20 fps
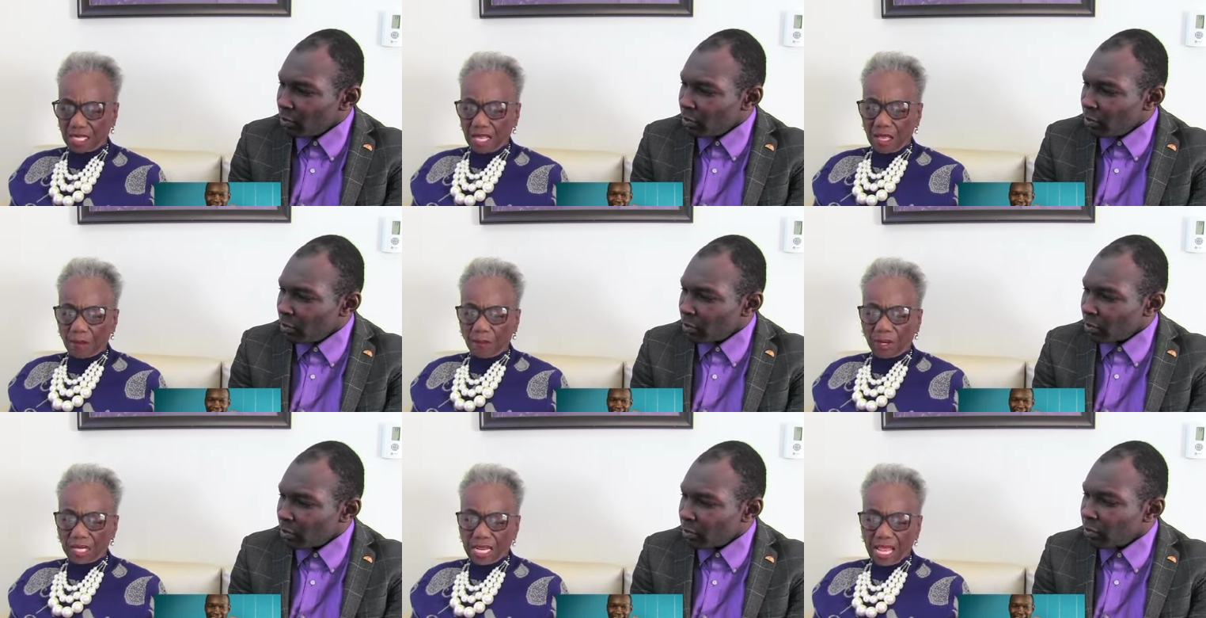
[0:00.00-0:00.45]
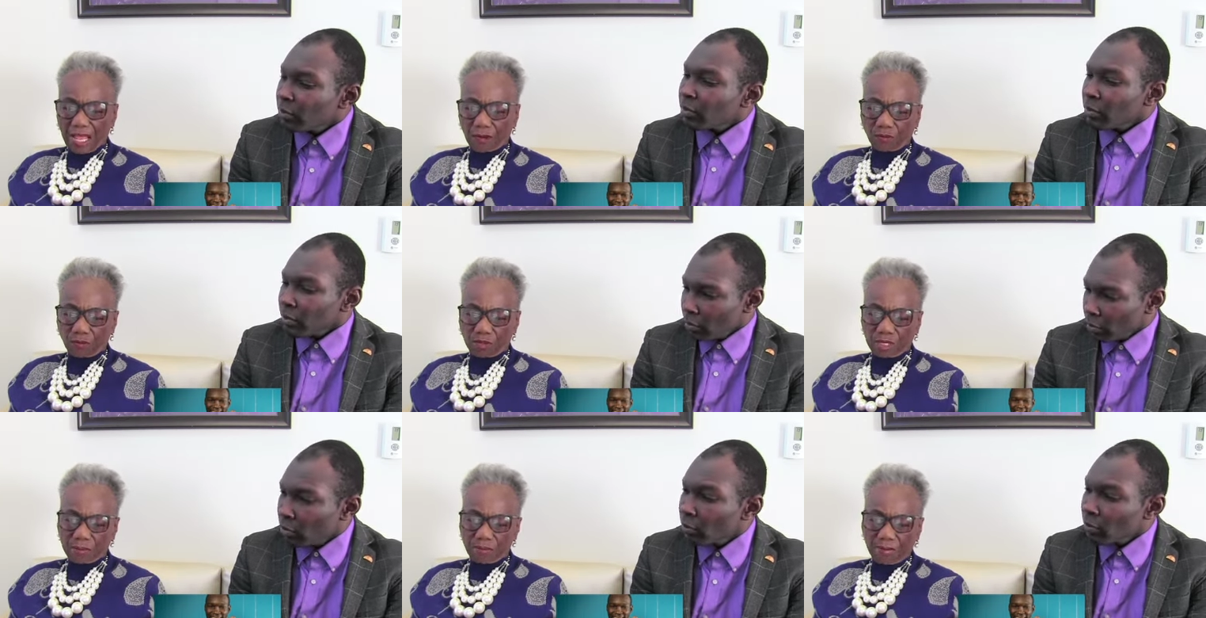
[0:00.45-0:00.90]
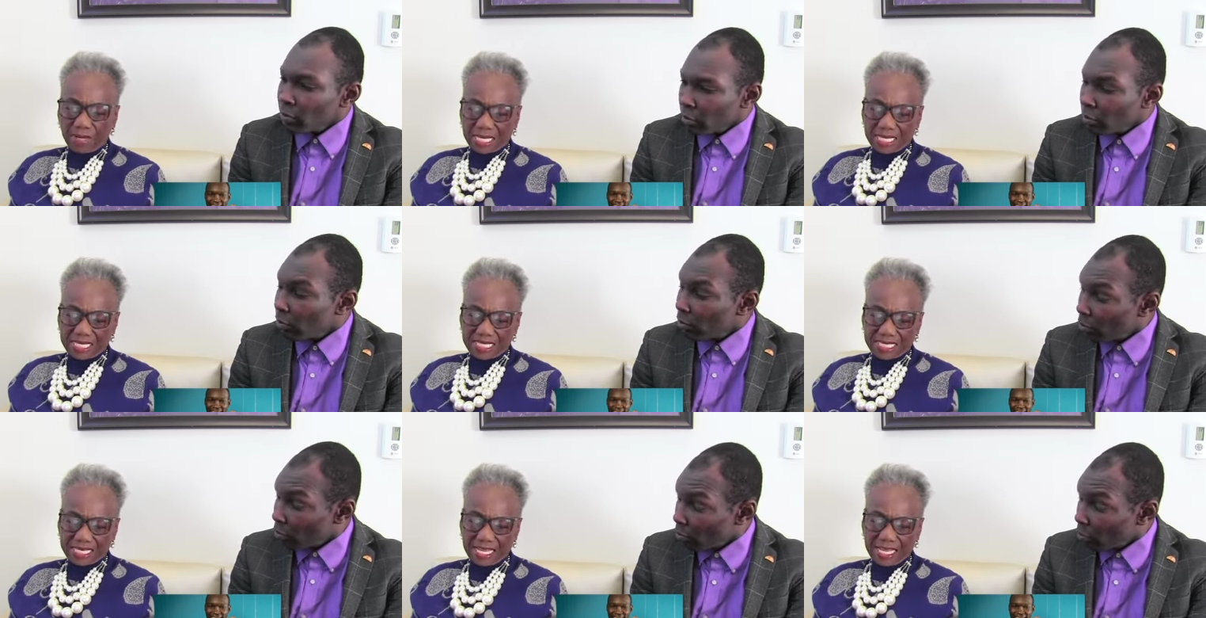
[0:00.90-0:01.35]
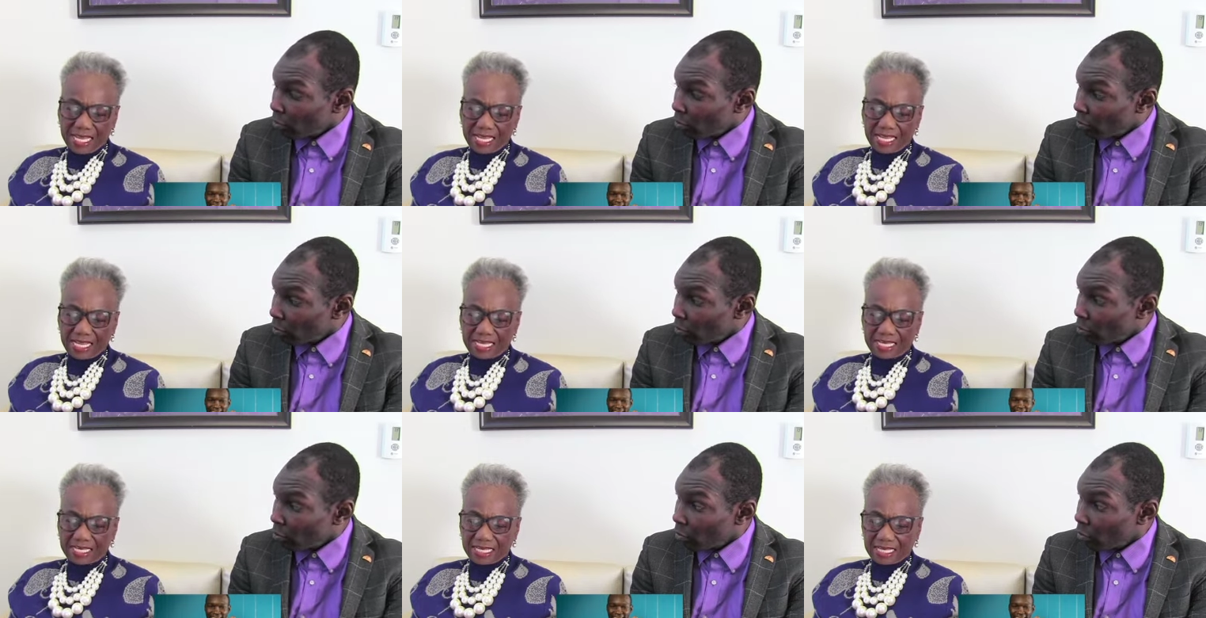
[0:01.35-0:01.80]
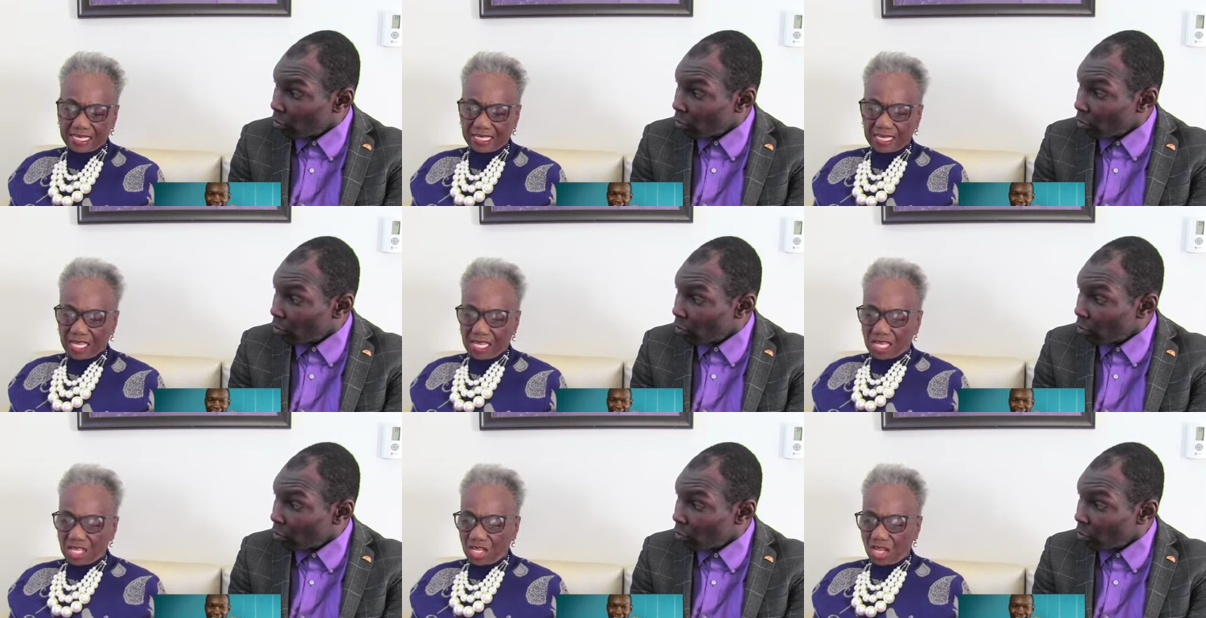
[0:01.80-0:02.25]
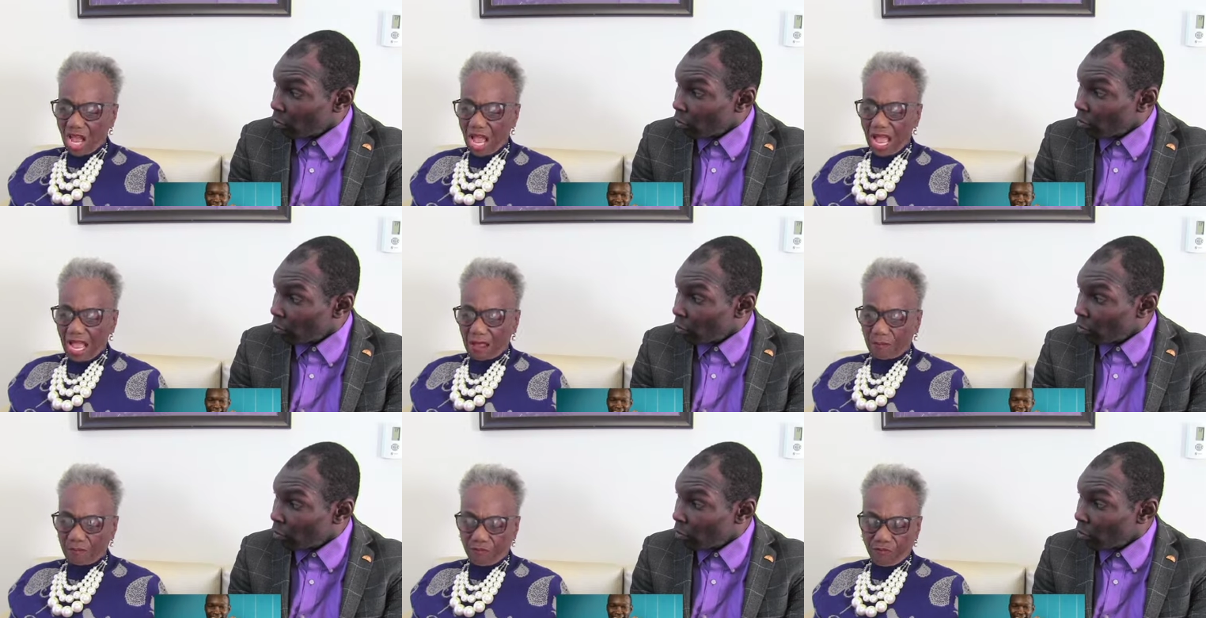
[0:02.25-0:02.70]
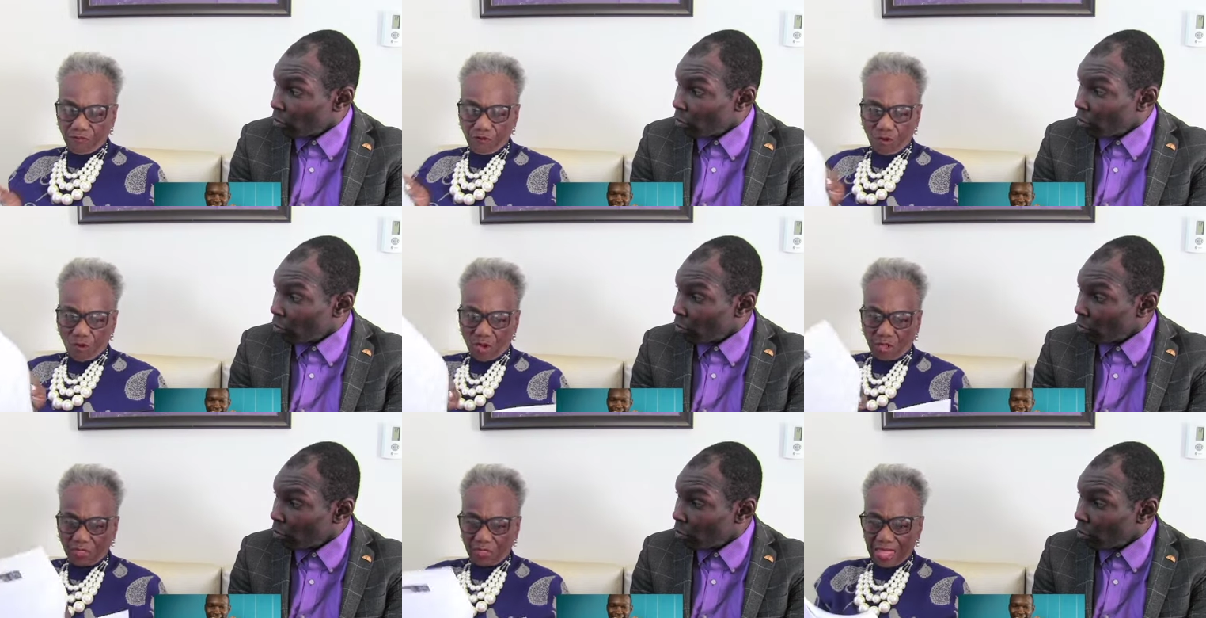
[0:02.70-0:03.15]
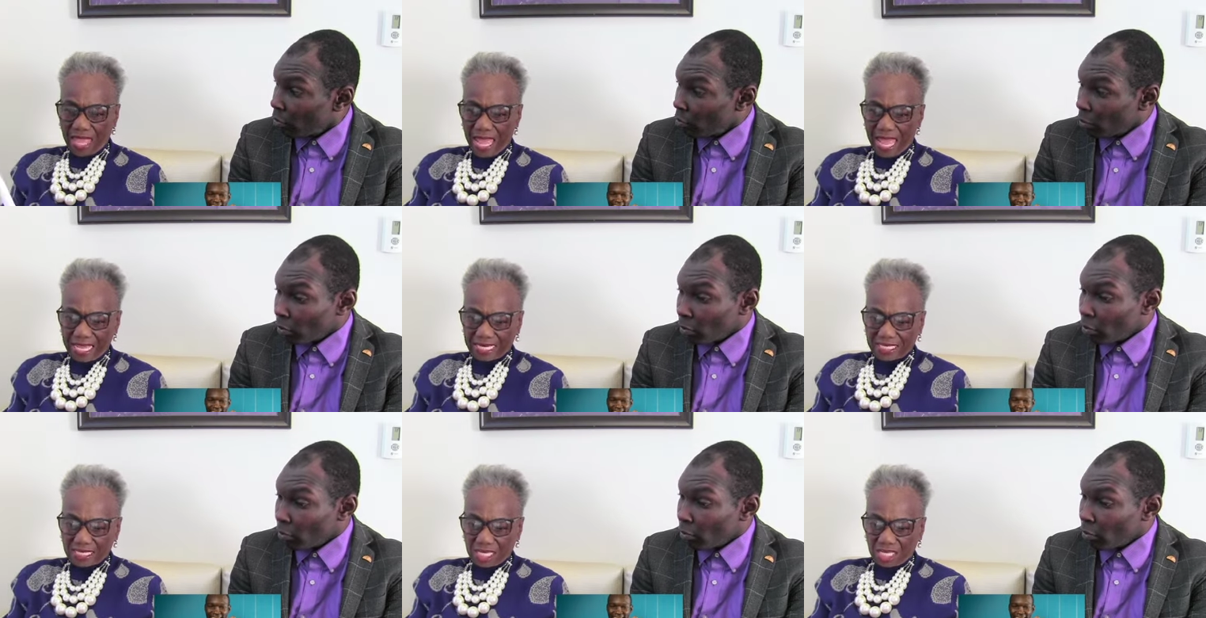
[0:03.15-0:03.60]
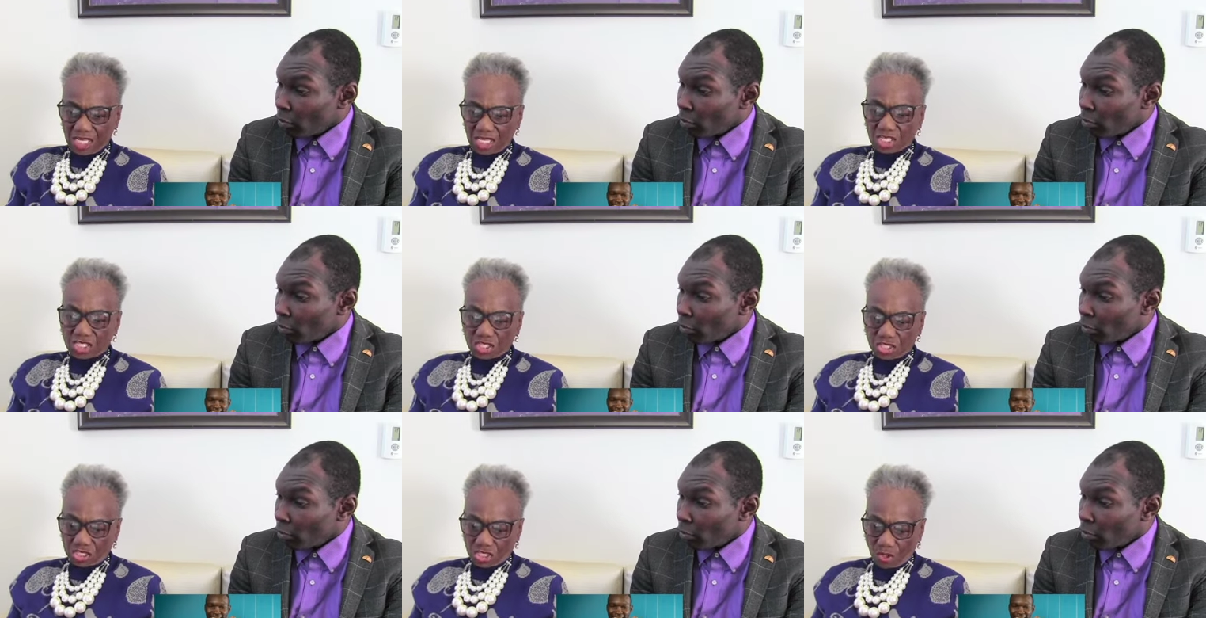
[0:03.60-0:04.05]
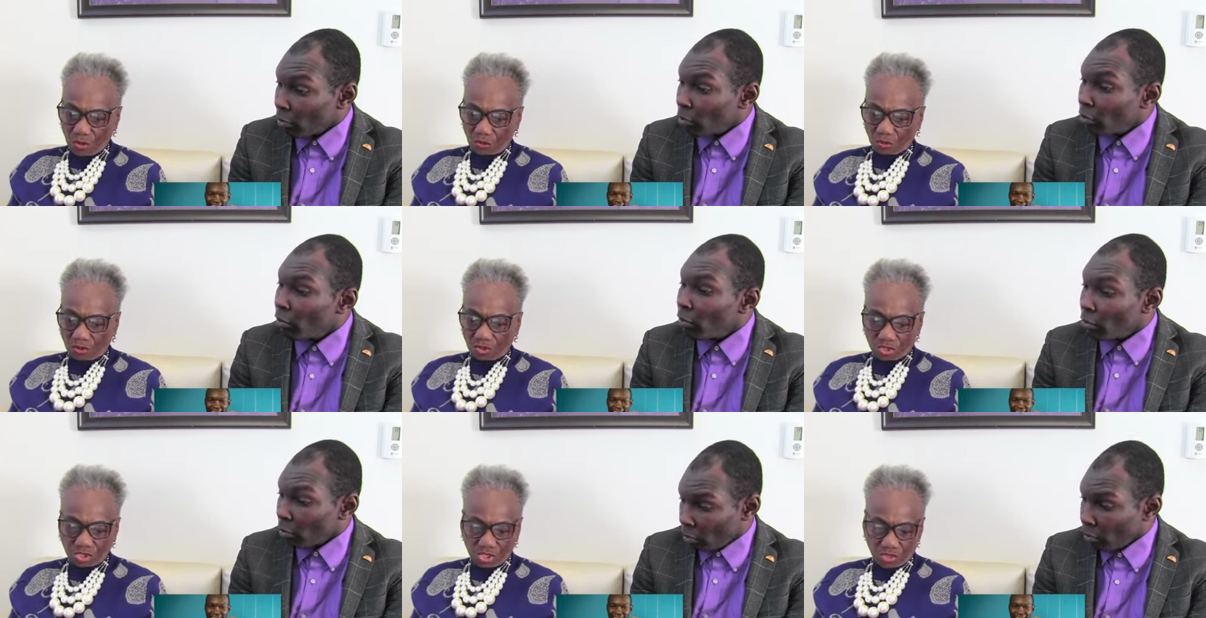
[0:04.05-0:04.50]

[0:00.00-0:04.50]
Speaker 1: but have we maintained it um, for that total